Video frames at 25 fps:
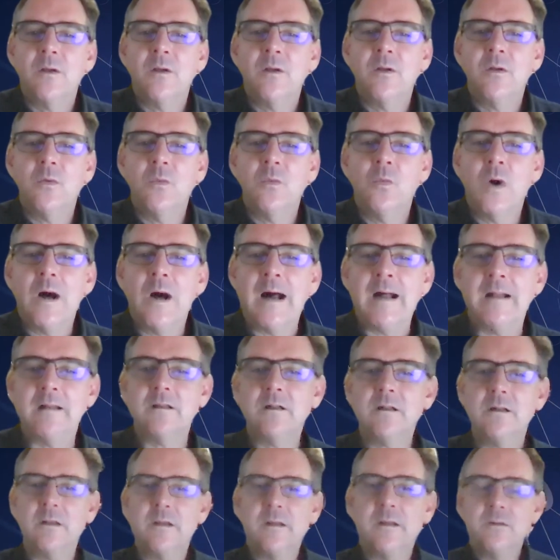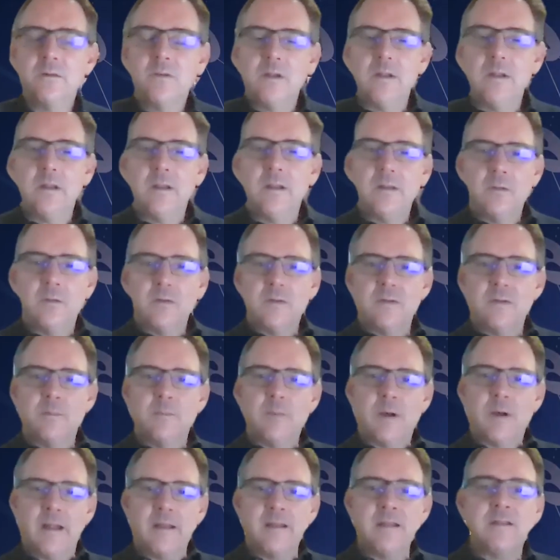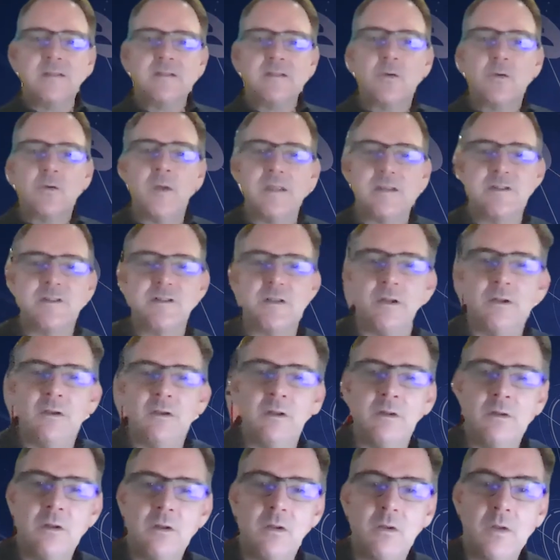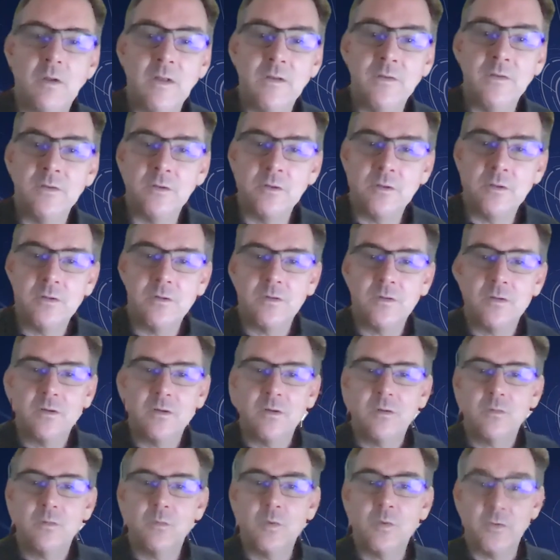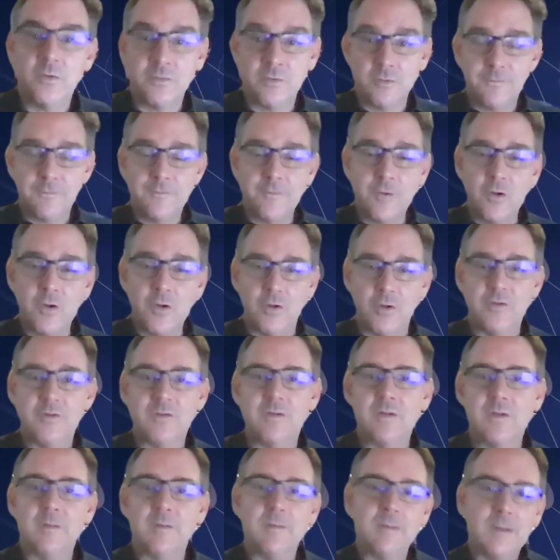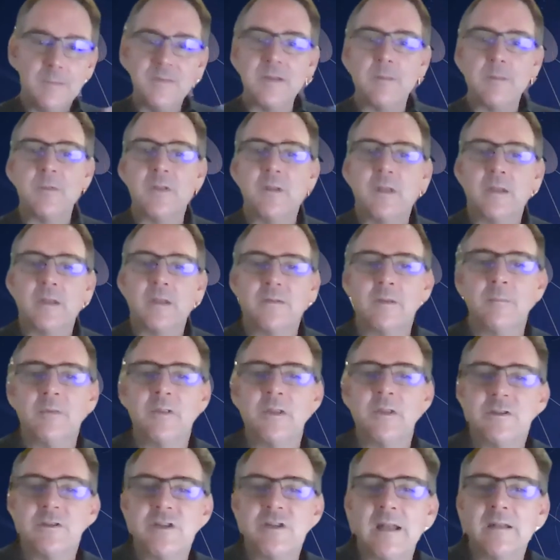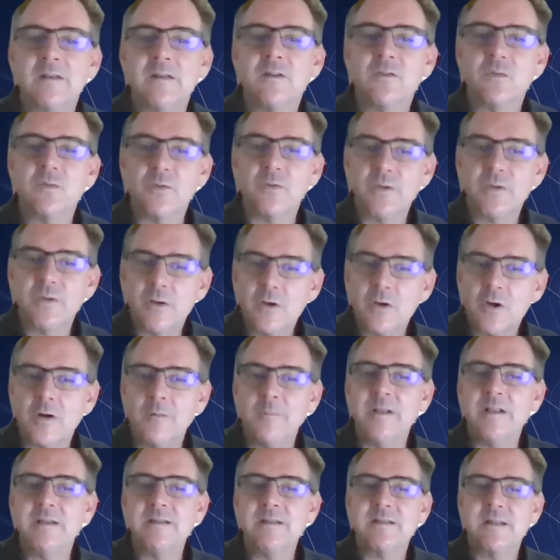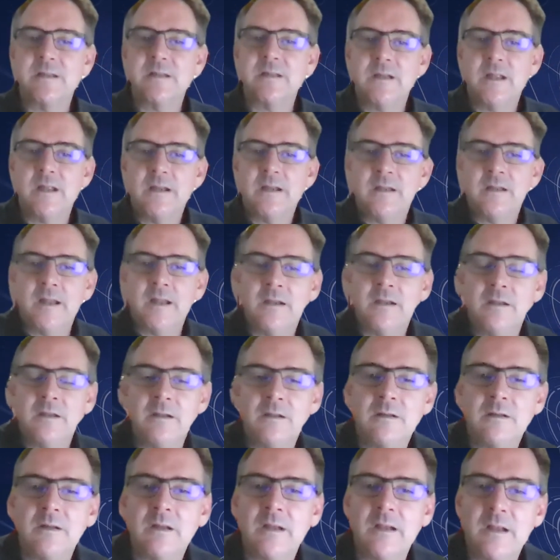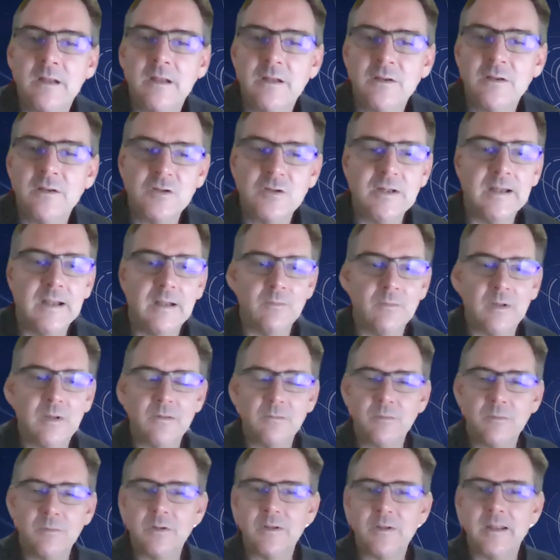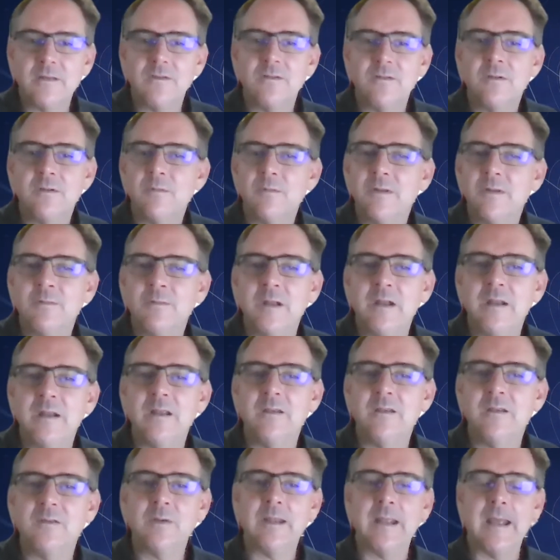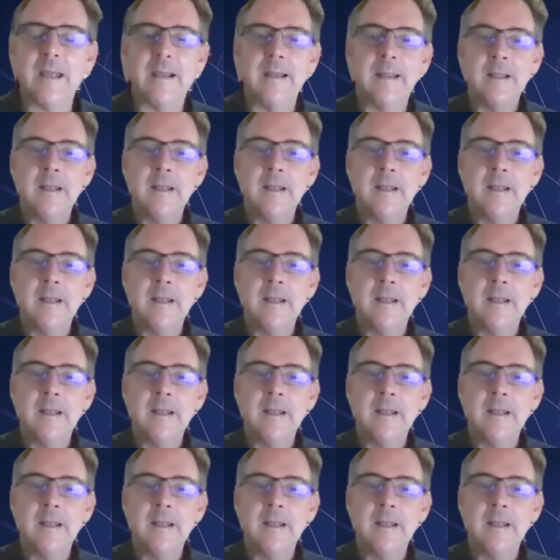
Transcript: while Tabani's question wasn't first, some of the chat is also comments and intrigue, and we'll get to as many as we can.